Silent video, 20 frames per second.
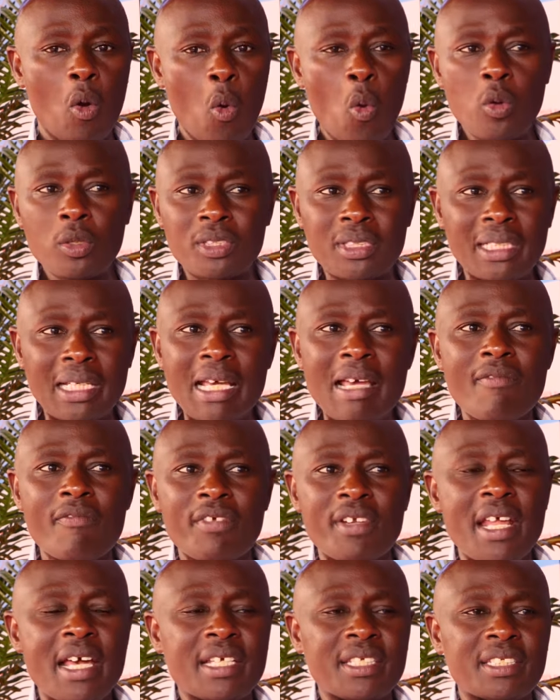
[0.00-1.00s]
Whose
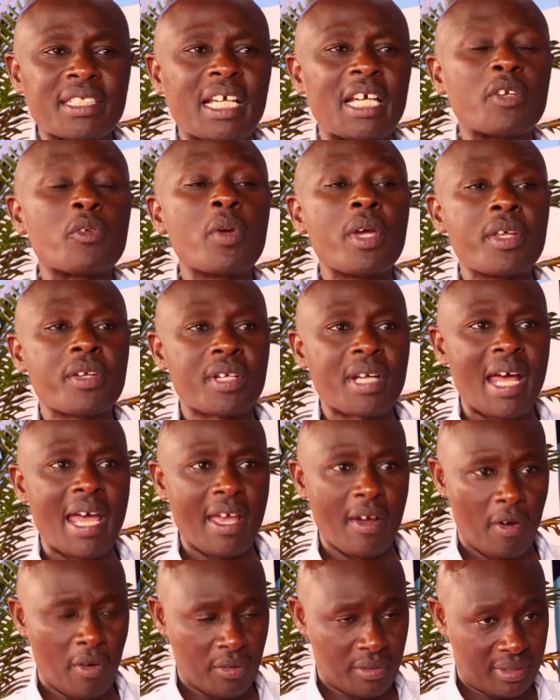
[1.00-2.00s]
evidence can we rely
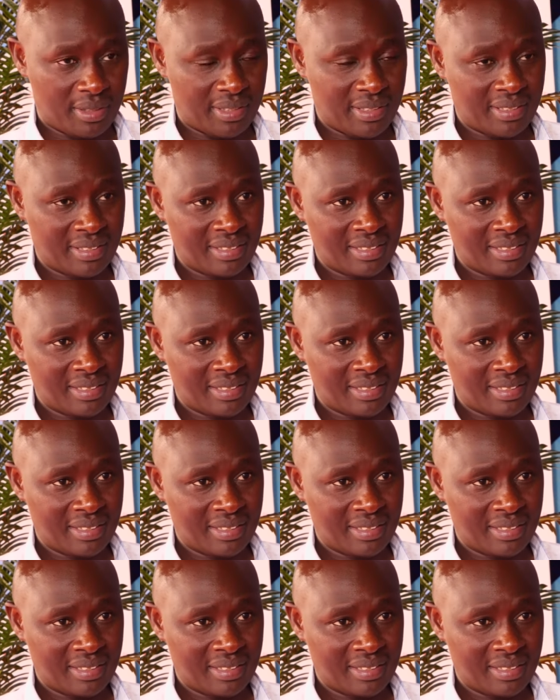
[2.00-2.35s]
on?